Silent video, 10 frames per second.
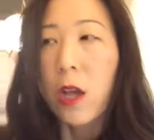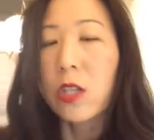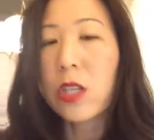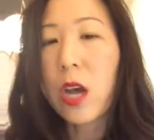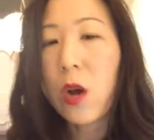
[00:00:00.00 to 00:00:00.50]

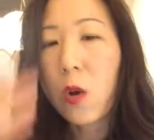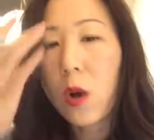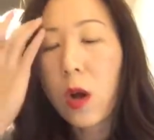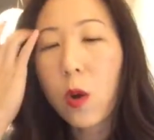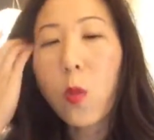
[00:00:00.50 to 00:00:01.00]

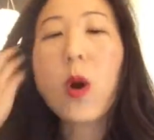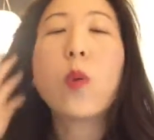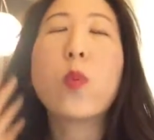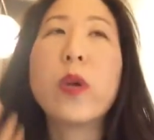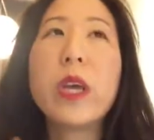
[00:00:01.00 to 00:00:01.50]
So
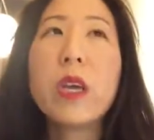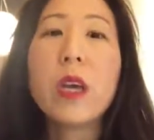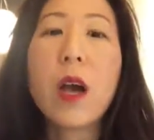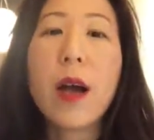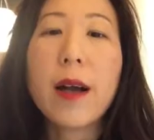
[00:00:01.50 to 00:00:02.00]
what we